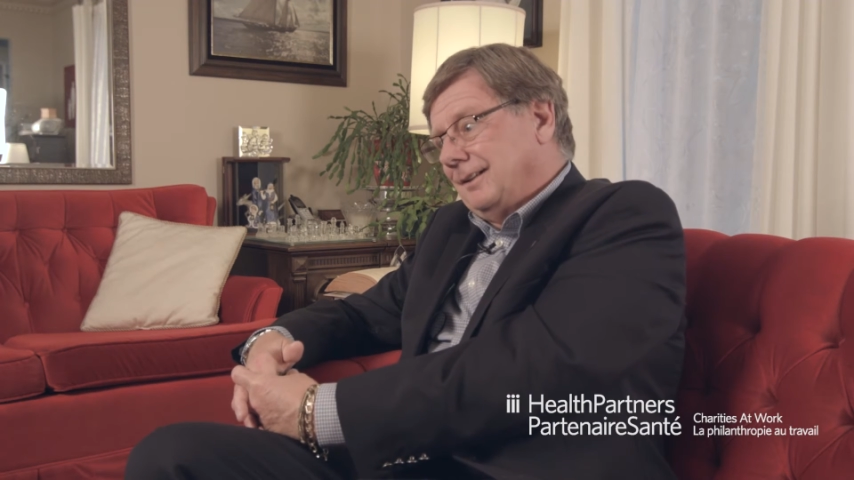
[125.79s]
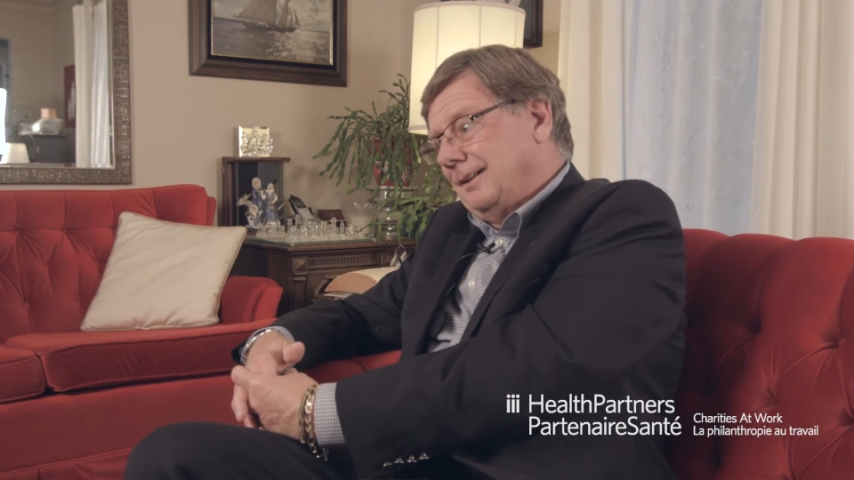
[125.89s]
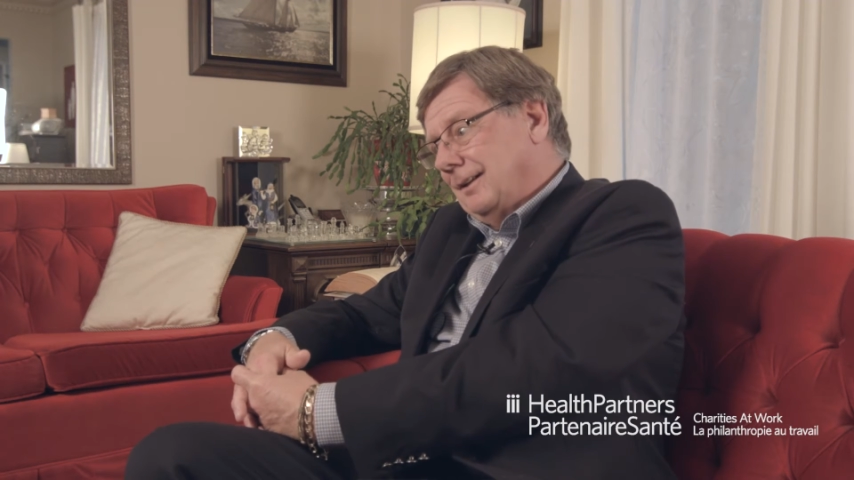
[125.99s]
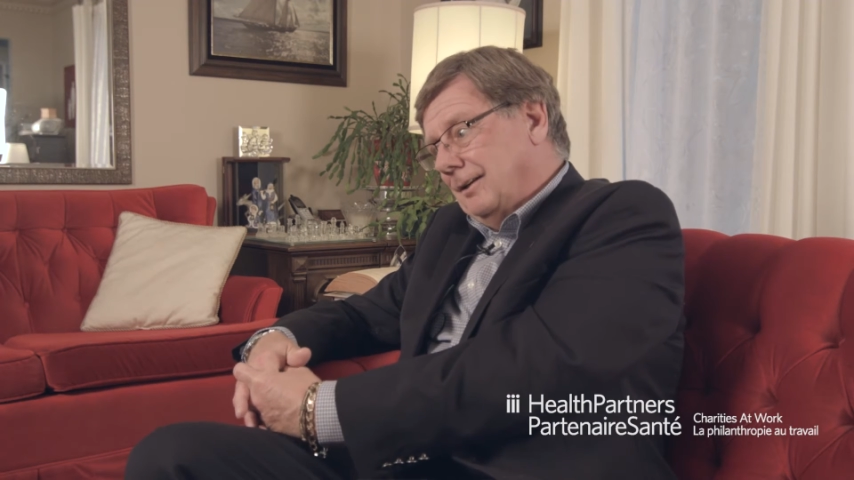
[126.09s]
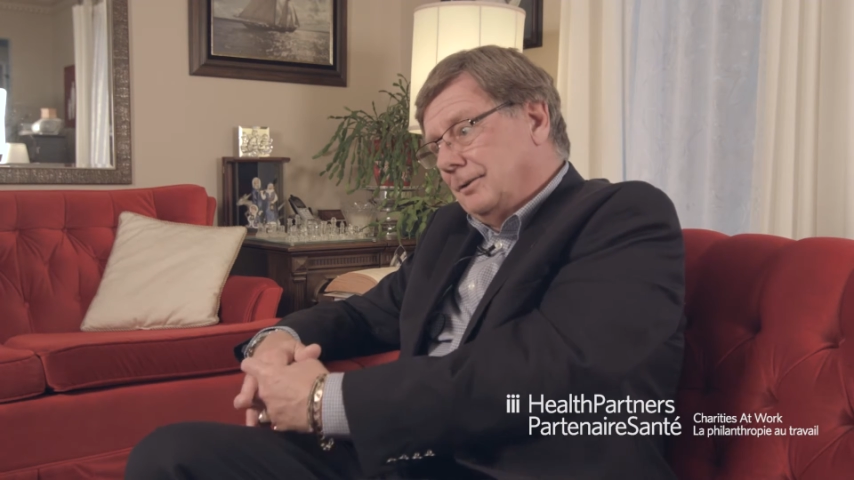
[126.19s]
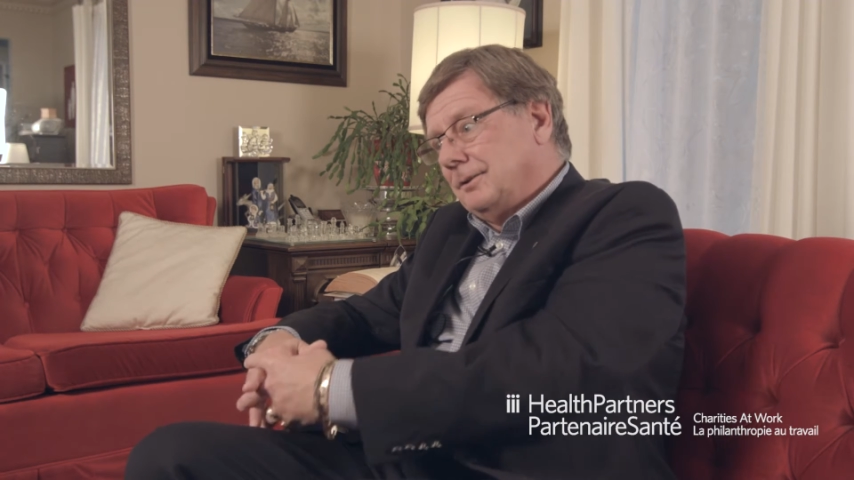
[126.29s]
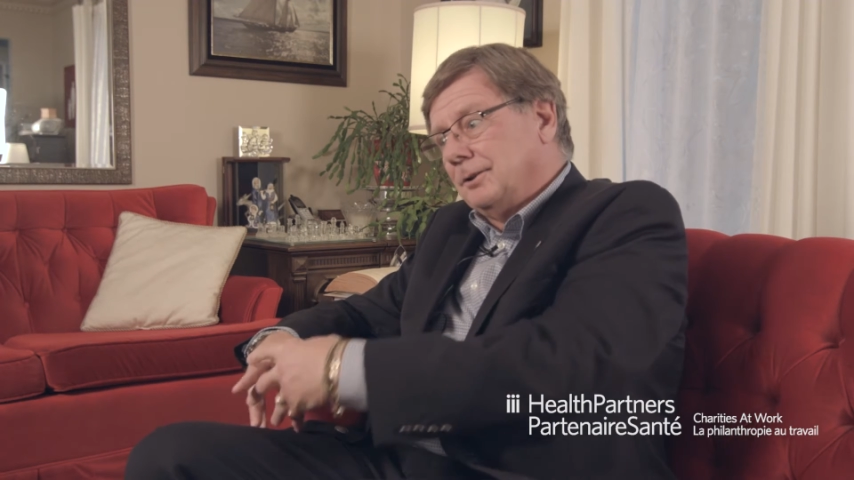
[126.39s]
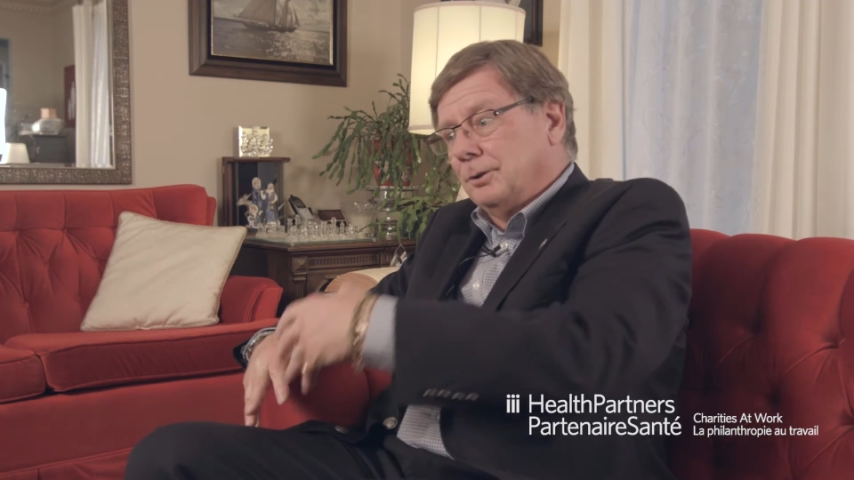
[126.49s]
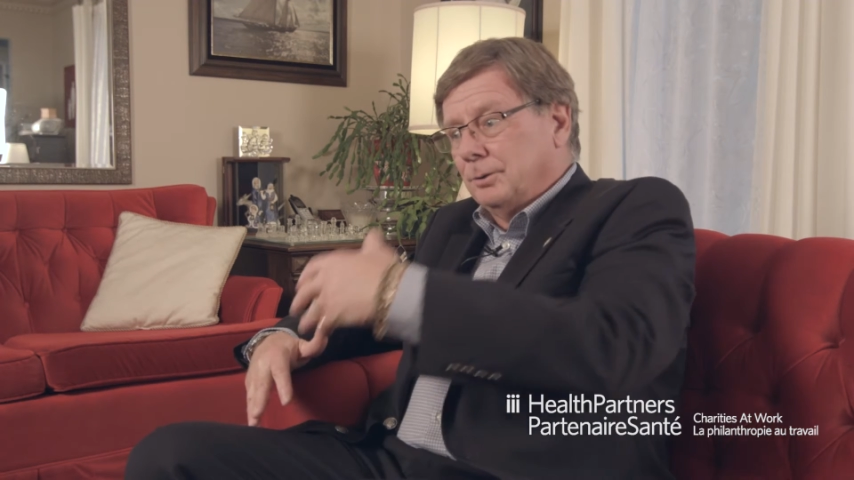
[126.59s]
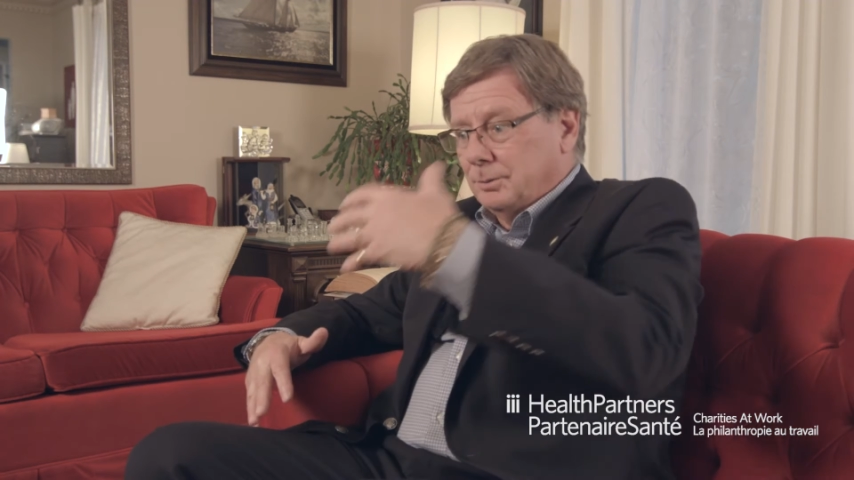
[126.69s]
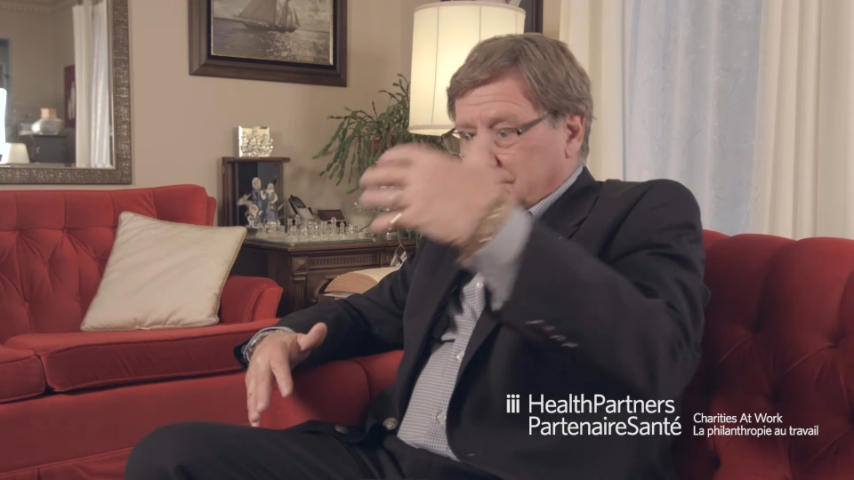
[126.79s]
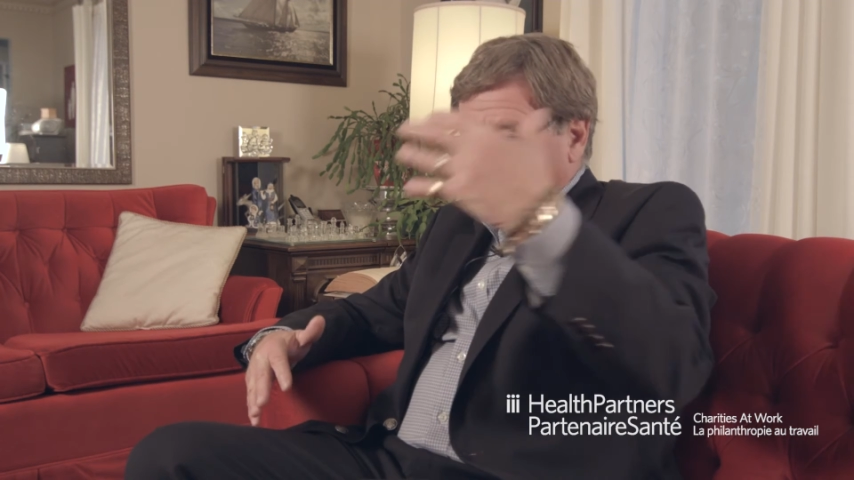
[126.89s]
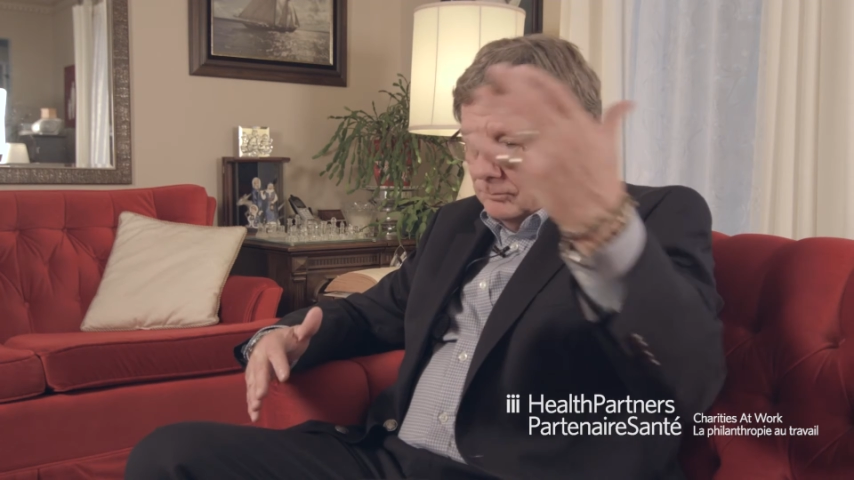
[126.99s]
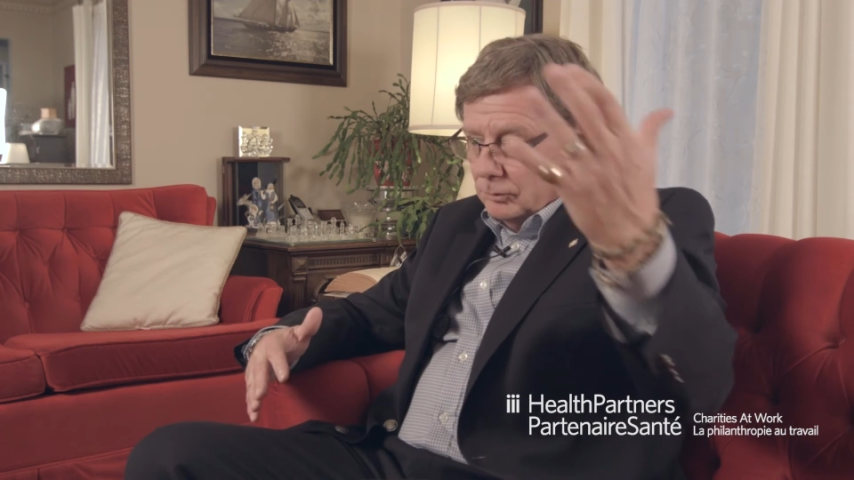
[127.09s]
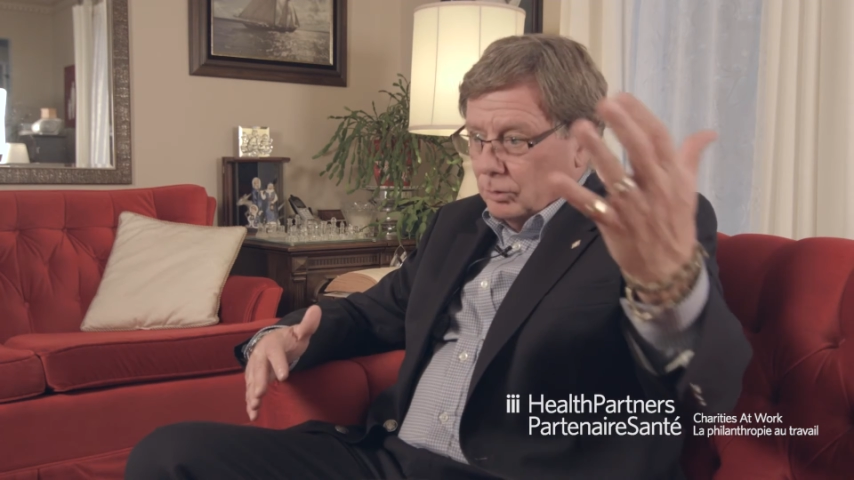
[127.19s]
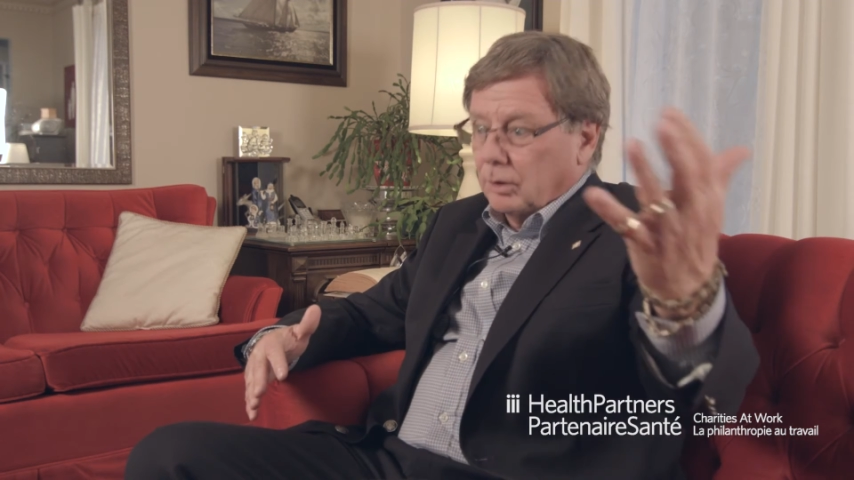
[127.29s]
know, to